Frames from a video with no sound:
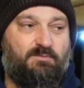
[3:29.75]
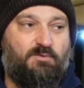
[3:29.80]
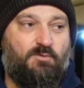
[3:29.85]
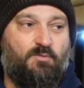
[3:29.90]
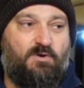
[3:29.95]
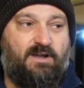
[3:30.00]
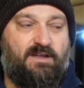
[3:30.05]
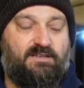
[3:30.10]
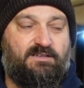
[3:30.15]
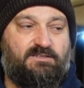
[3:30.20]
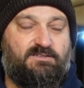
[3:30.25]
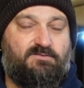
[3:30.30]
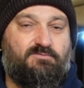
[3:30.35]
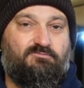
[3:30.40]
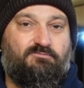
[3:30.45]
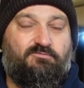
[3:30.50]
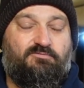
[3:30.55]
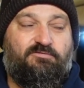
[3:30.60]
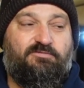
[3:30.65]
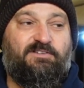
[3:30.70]
but Wayne's
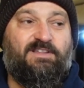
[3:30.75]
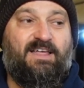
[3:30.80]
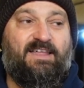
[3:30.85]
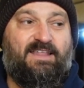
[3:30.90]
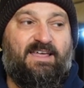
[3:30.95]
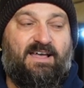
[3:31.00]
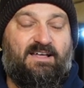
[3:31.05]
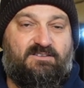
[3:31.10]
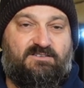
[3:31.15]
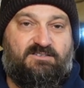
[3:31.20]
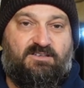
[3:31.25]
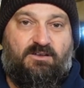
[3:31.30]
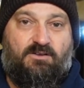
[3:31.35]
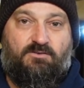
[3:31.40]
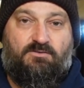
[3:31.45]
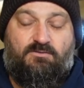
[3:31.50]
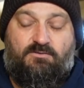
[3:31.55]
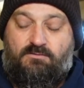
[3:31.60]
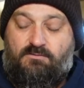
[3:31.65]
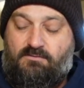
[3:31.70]
flat out,
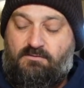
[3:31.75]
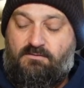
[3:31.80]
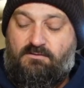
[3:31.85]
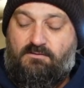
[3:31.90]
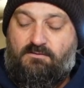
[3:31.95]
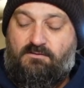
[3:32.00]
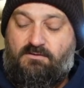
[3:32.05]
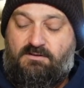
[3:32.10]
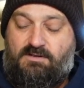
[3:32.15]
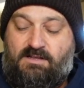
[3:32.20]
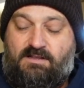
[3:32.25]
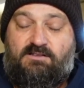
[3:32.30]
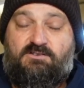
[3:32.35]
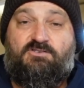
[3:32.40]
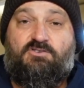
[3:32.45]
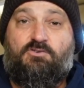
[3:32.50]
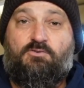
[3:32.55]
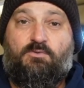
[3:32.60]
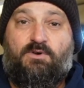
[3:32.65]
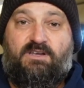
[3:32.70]
so another
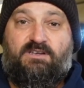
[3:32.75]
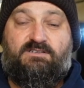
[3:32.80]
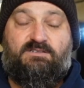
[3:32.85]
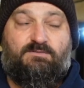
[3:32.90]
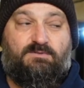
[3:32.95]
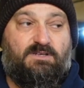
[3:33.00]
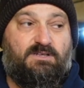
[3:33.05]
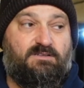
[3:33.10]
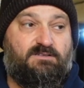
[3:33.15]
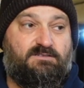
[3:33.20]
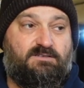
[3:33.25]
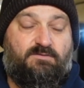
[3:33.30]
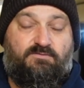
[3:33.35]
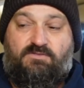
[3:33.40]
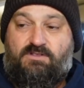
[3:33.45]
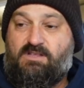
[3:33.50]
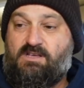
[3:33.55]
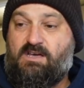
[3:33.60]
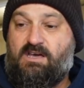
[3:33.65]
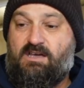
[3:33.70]
two weeks and it's in
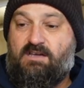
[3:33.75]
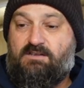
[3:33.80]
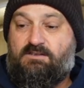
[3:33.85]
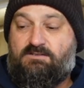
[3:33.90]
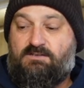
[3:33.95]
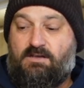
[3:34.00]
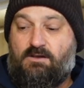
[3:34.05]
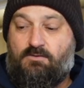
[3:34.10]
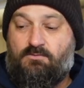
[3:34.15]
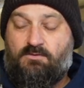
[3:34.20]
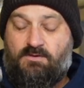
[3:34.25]
for the cage. So